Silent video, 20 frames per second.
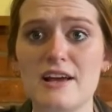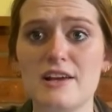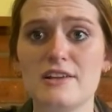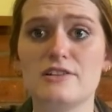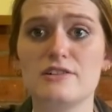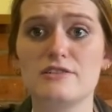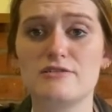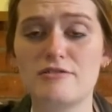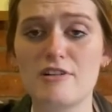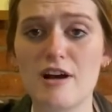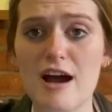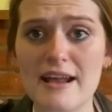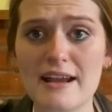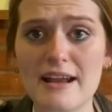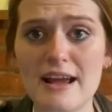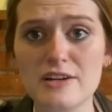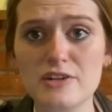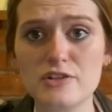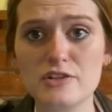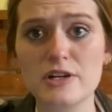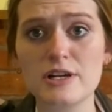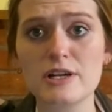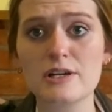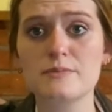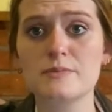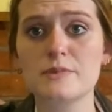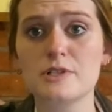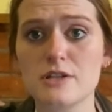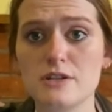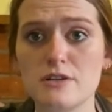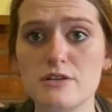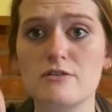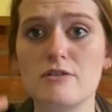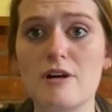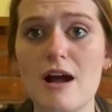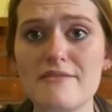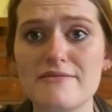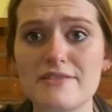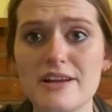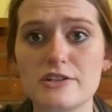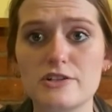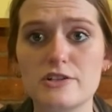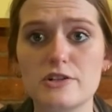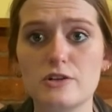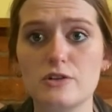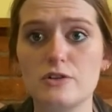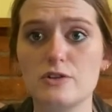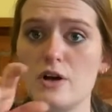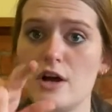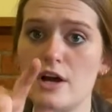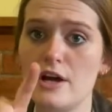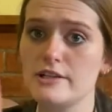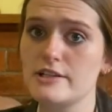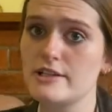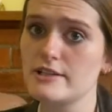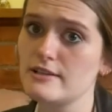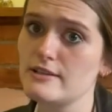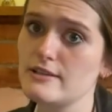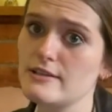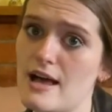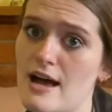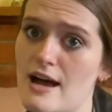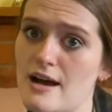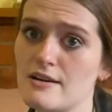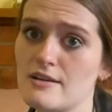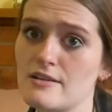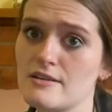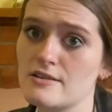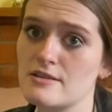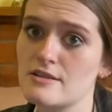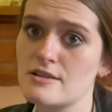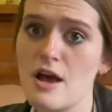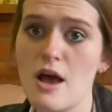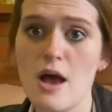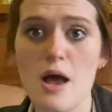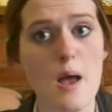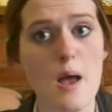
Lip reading: The right atrium to the right ventricle to the lungs,